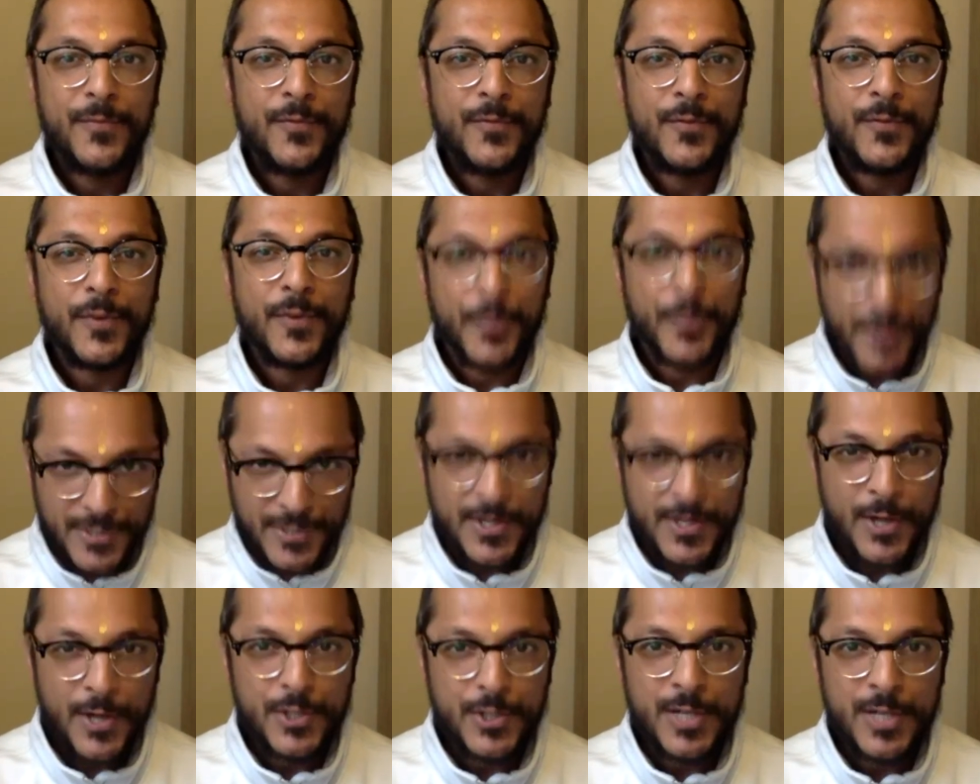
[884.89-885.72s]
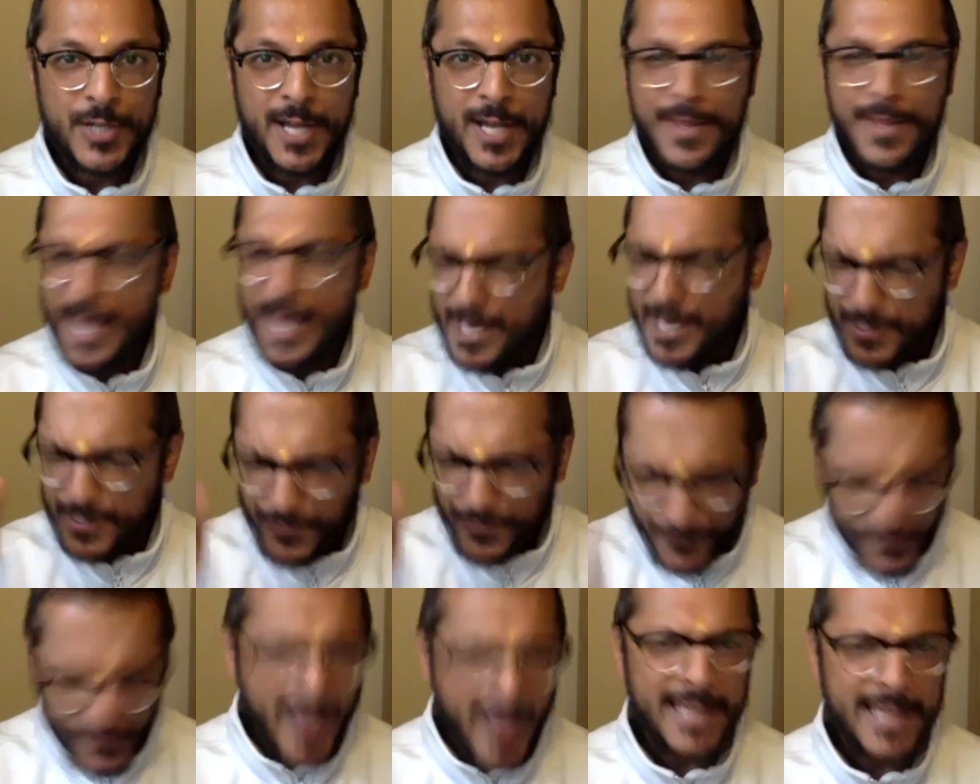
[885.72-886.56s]
For Prince Arjuna, that is
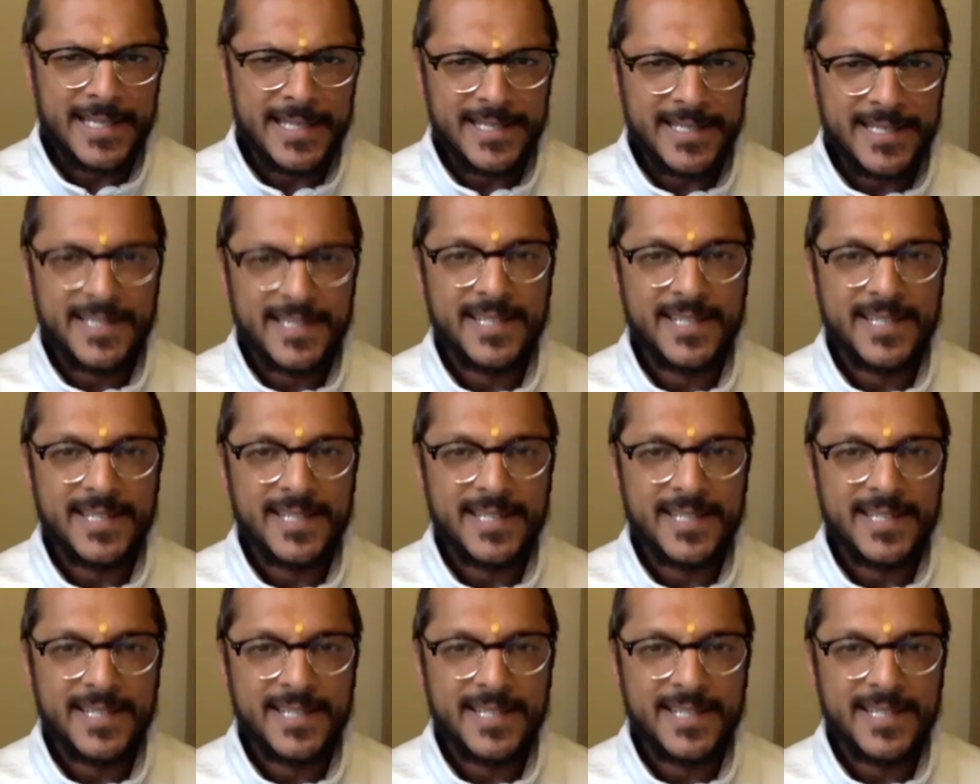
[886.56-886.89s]
fight.